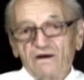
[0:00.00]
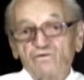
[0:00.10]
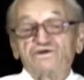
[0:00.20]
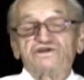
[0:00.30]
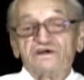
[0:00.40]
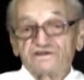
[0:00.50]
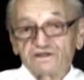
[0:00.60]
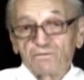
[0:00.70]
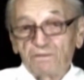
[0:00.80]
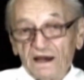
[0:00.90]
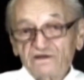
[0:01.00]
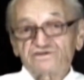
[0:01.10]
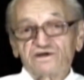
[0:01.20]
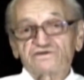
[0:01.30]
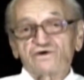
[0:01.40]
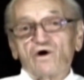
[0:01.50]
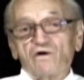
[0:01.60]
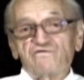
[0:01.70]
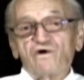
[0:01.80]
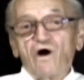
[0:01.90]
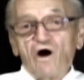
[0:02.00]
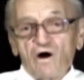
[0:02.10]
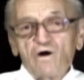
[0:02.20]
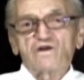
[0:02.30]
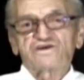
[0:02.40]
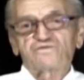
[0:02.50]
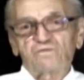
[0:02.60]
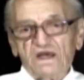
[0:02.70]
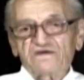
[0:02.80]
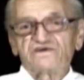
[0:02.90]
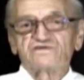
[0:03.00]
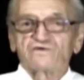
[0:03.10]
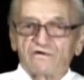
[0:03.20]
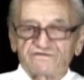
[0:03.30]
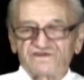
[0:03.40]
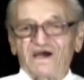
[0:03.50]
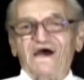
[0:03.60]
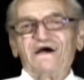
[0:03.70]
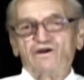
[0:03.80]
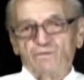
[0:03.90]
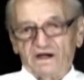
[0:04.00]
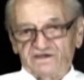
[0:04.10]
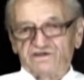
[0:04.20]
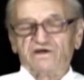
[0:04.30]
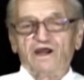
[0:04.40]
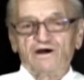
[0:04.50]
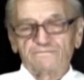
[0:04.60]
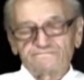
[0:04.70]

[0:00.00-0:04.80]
which is the basics of all species of cyanobacteria.